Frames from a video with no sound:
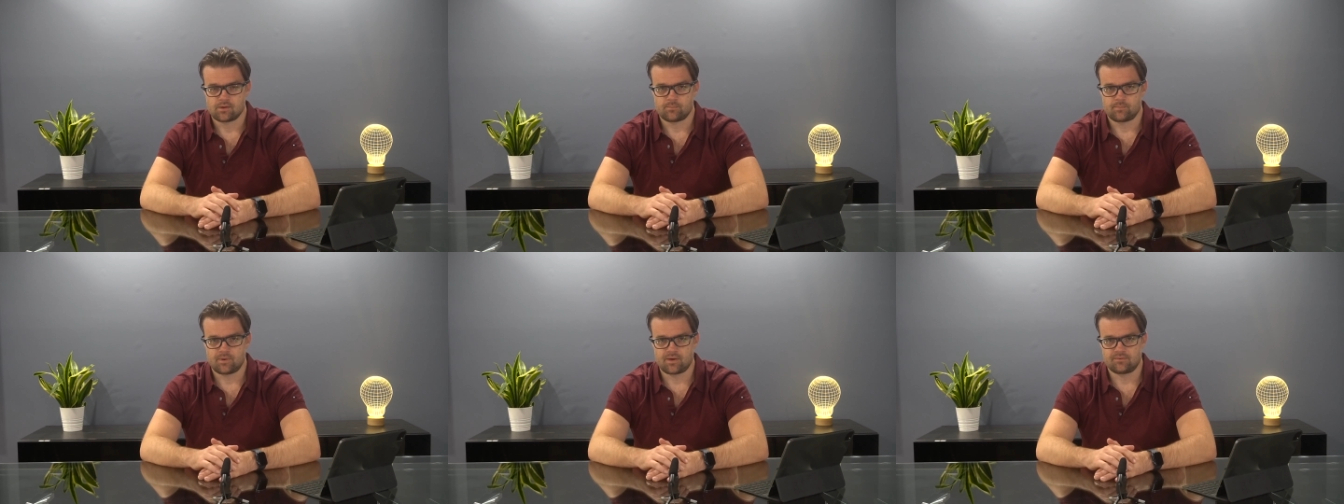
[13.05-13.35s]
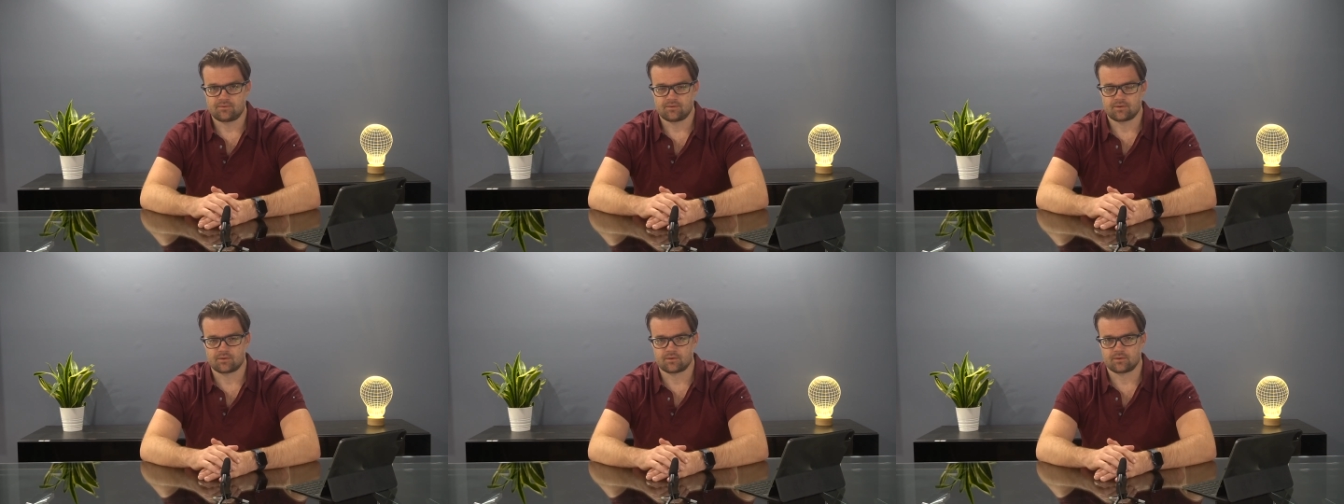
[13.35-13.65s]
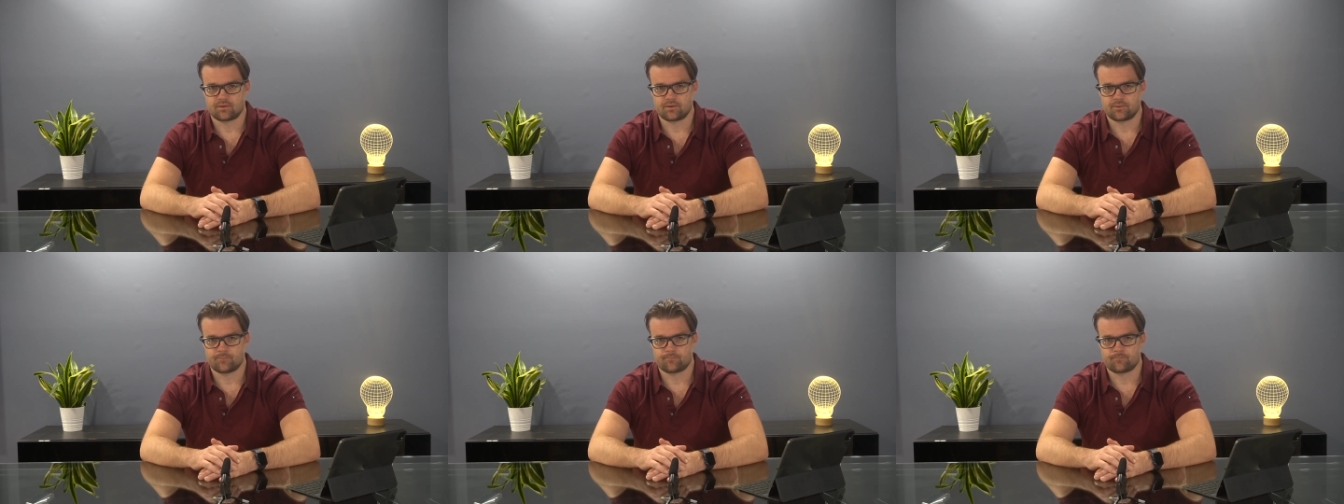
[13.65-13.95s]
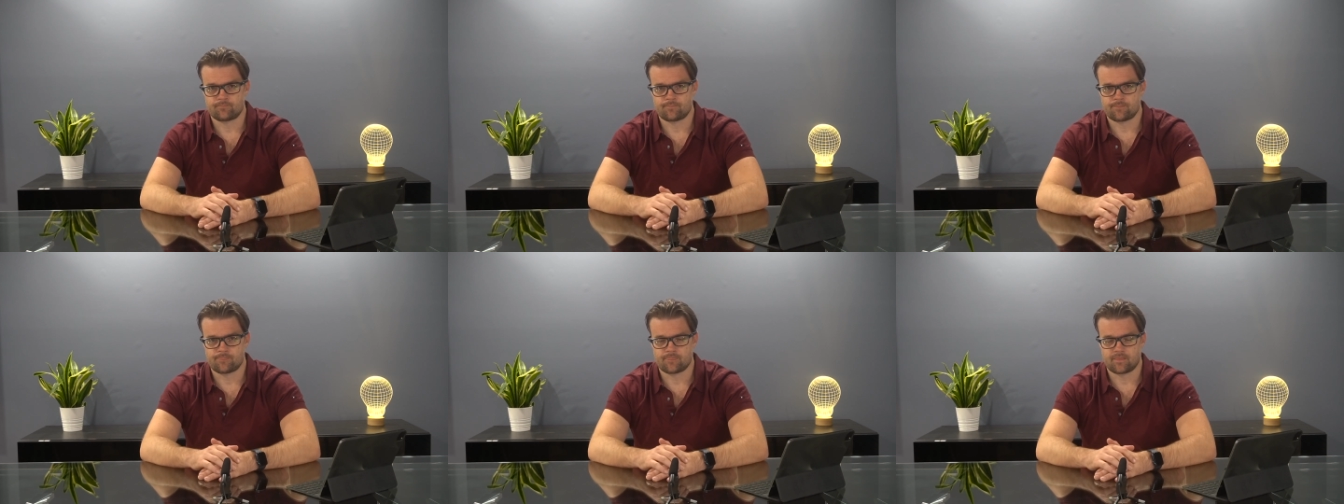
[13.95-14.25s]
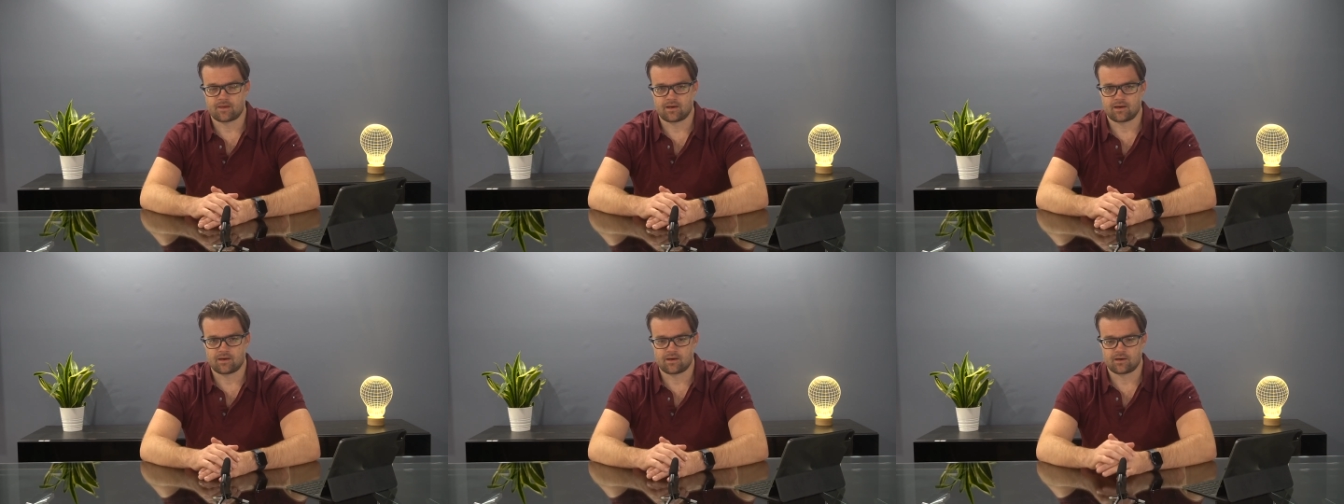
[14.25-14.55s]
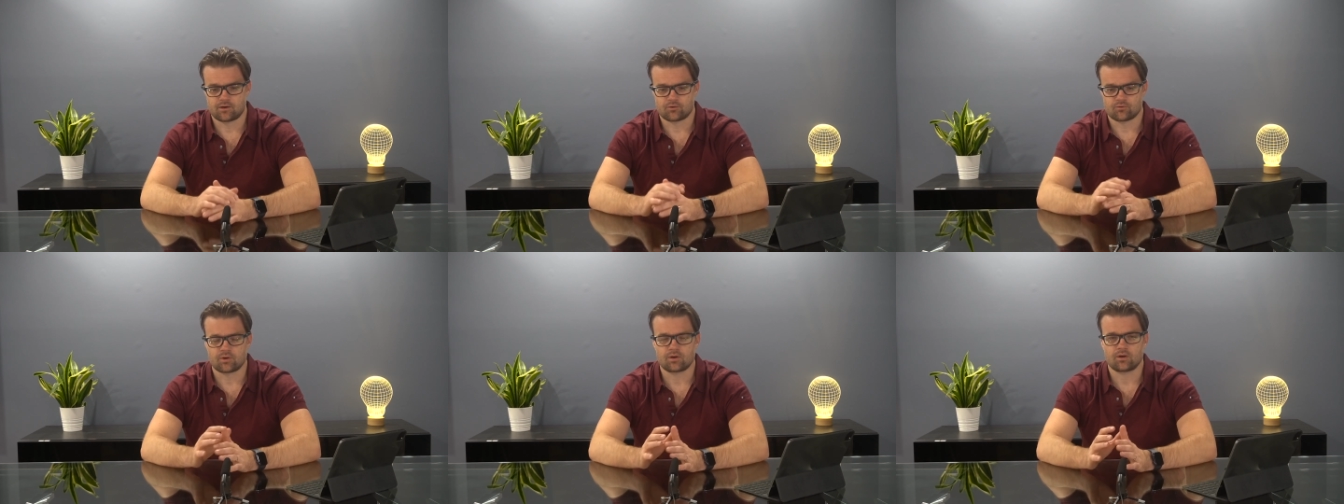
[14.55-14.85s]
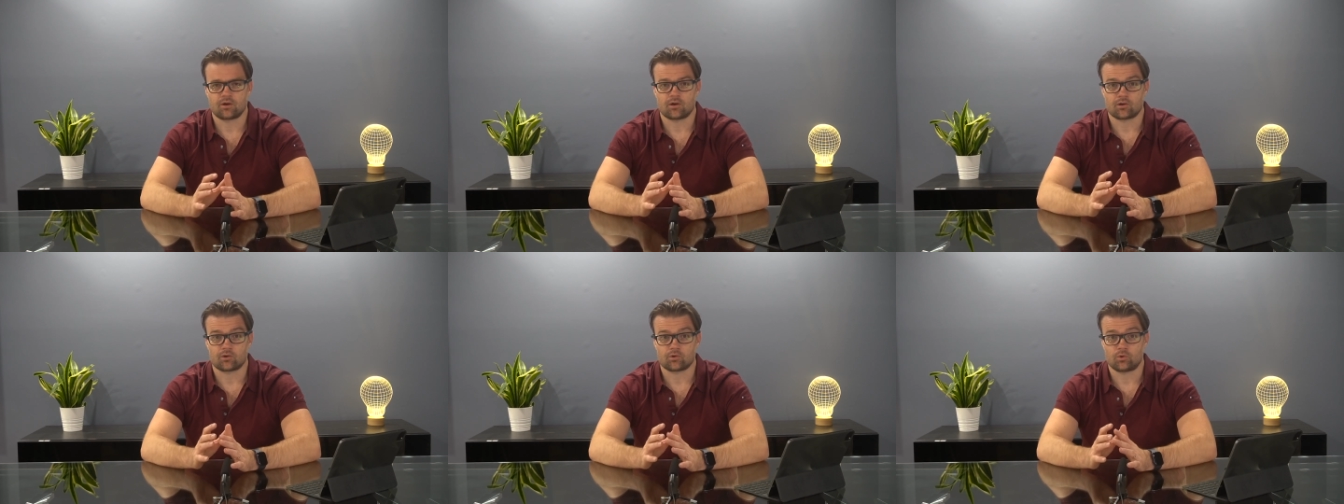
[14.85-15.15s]
Basically, a
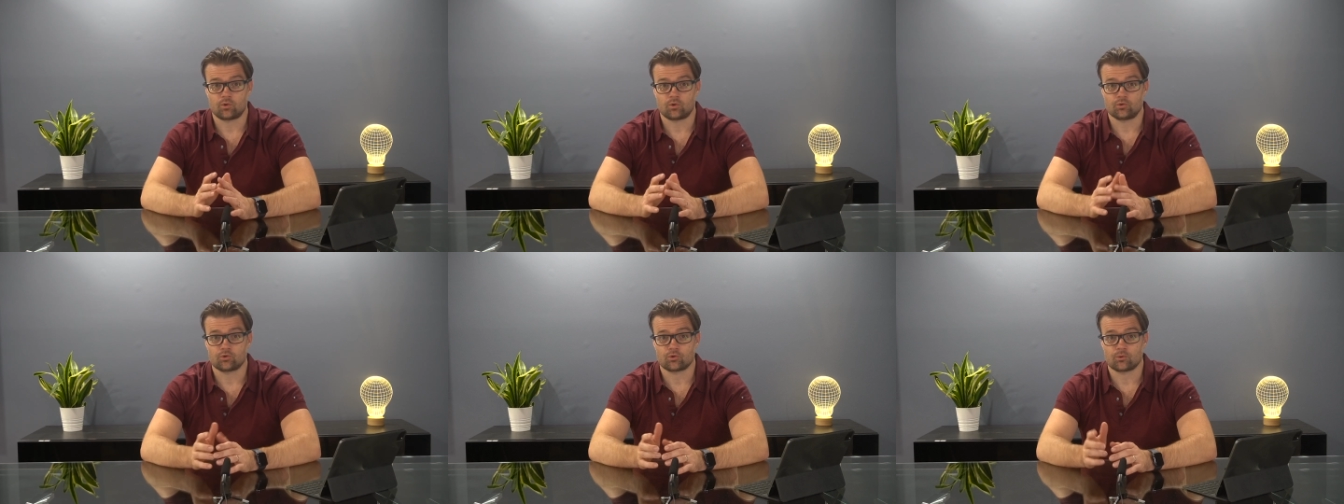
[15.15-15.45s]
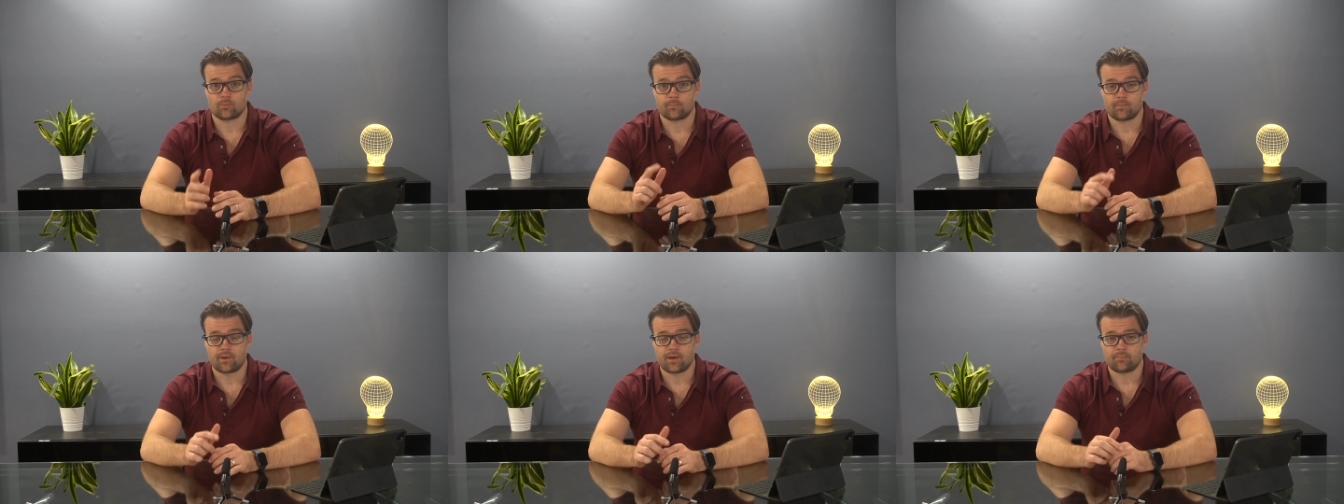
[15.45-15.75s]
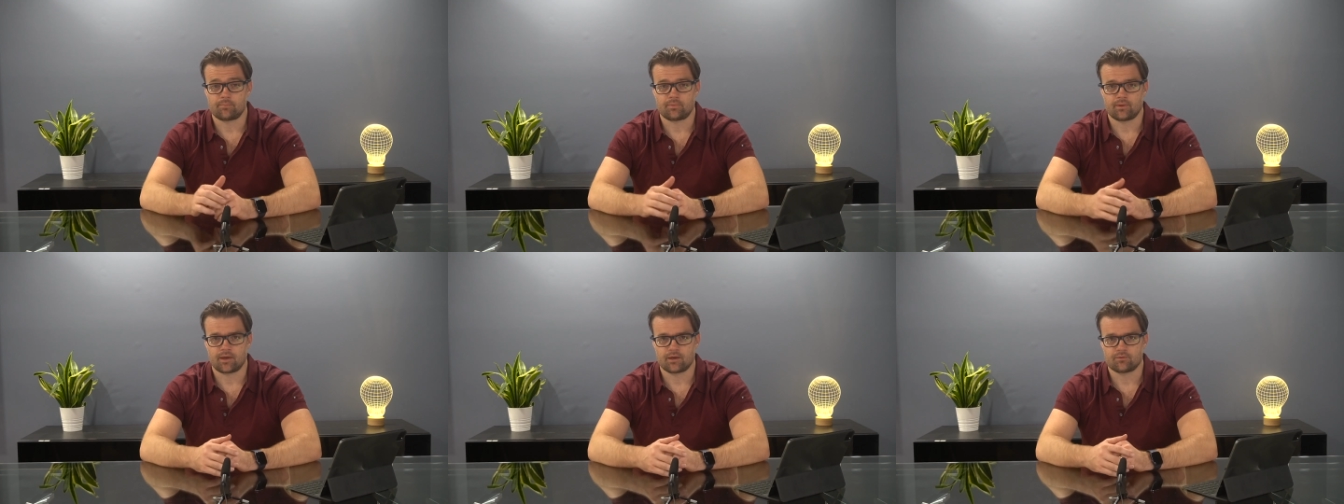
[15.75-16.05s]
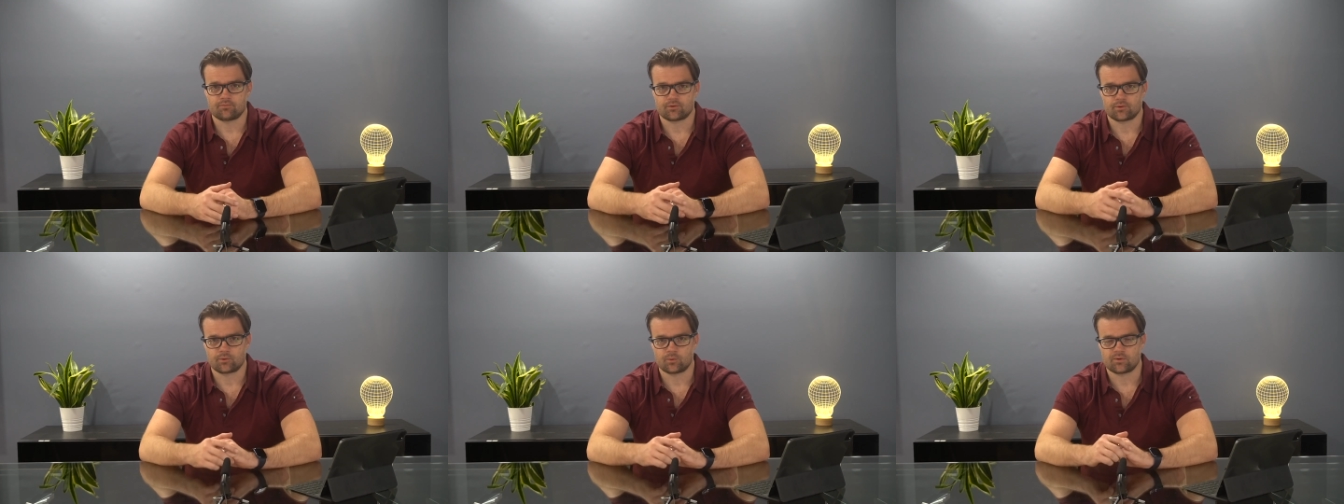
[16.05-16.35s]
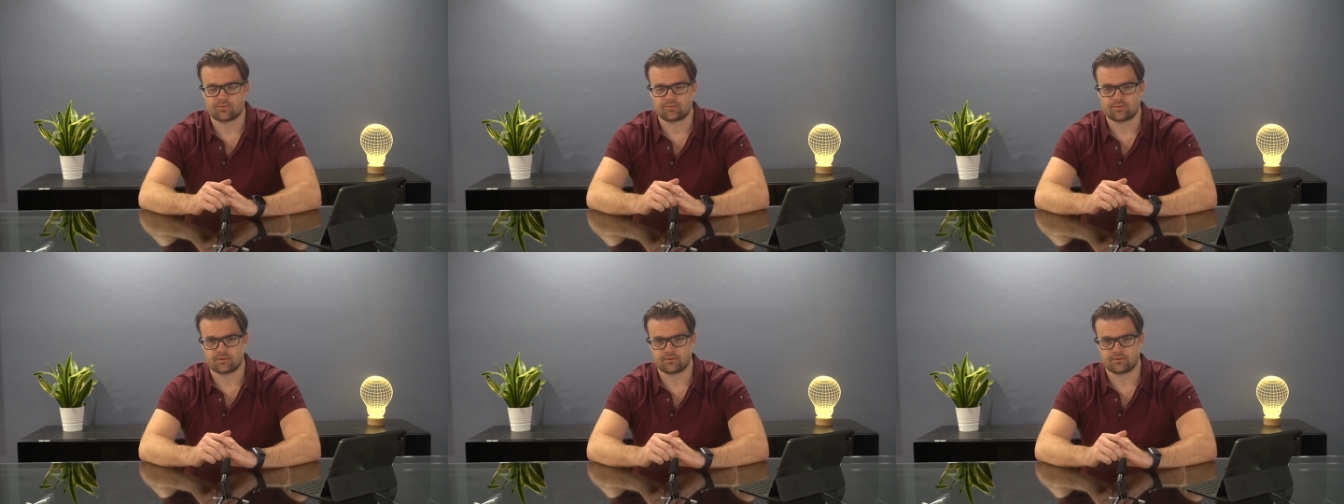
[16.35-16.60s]
green card holder may apply for U.S.